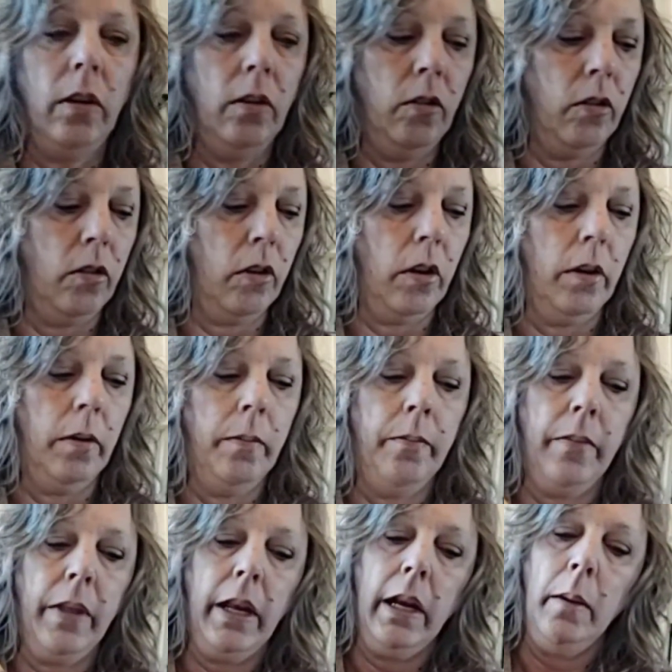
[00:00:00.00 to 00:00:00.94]
ginger.
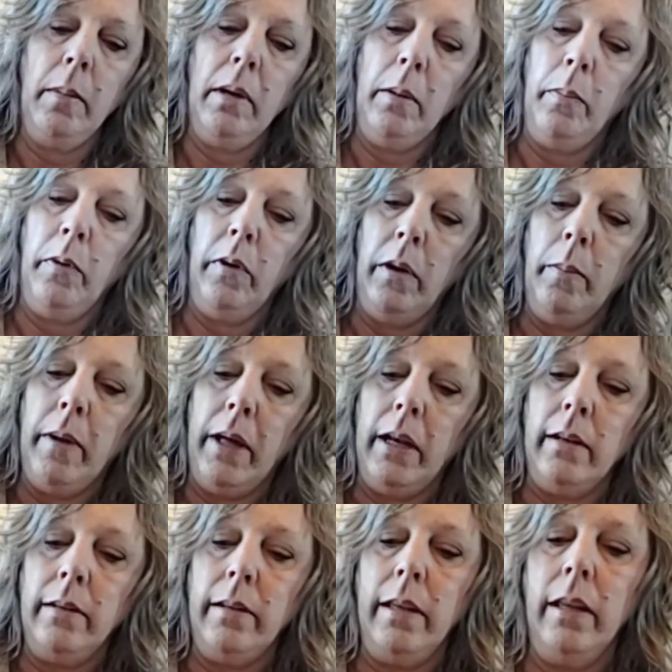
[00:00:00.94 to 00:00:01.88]
And I'm going to put
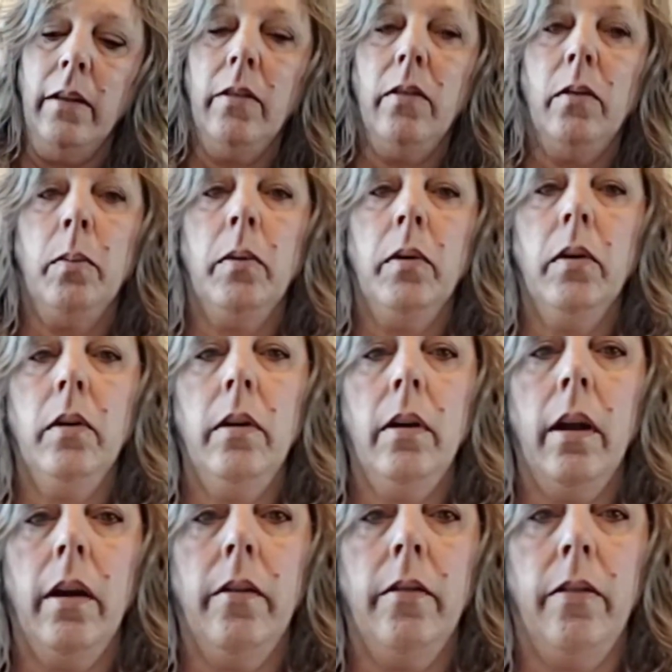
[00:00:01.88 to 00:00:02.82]
about a
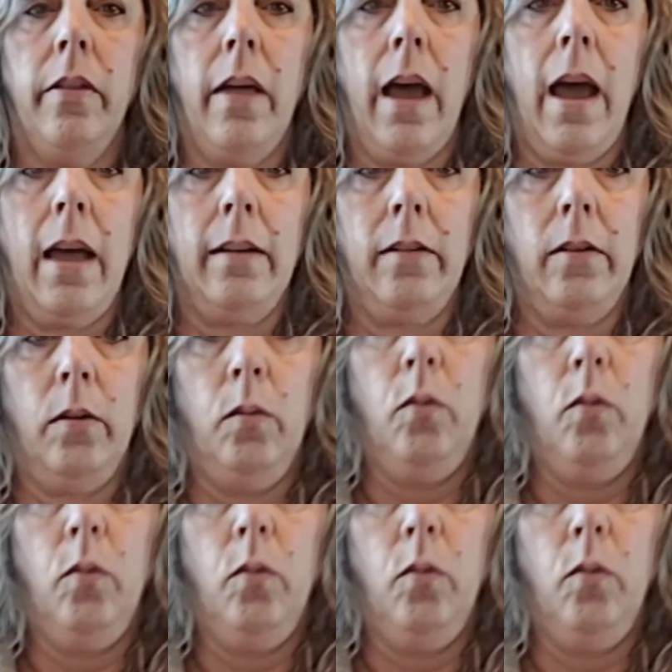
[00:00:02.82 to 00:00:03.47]
teaspoon of that.